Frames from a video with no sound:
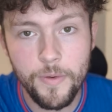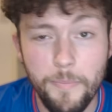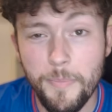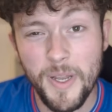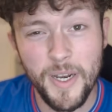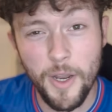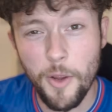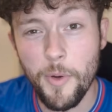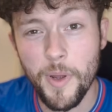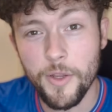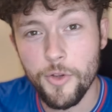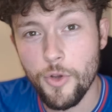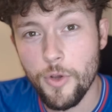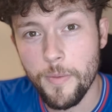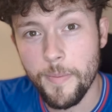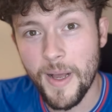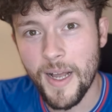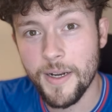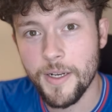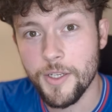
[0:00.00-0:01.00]
But now a new
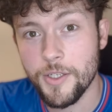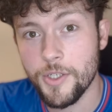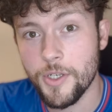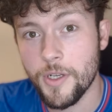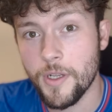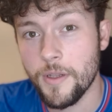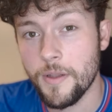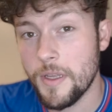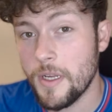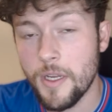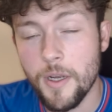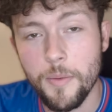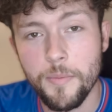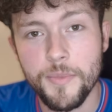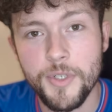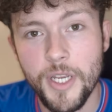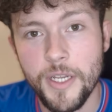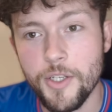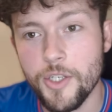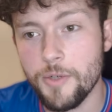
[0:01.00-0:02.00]
manager that
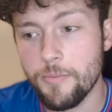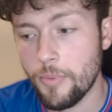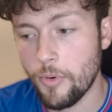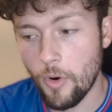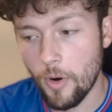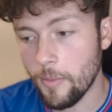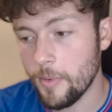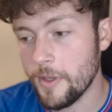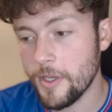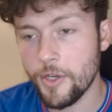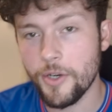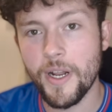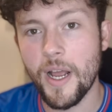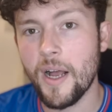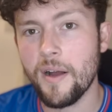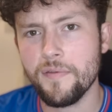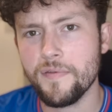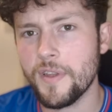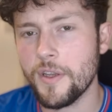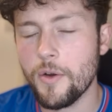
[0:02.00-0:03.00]
comes in is probably going to
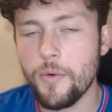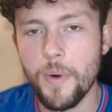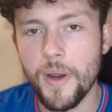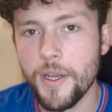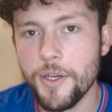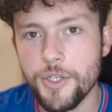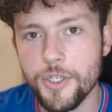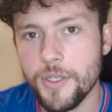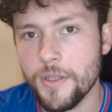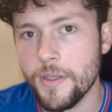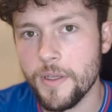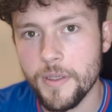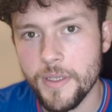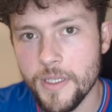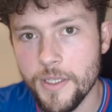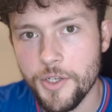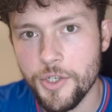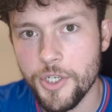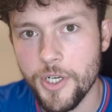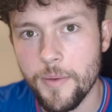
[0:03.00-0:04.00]
have to question the
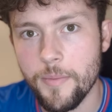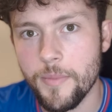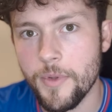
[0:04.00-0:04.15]
leadership.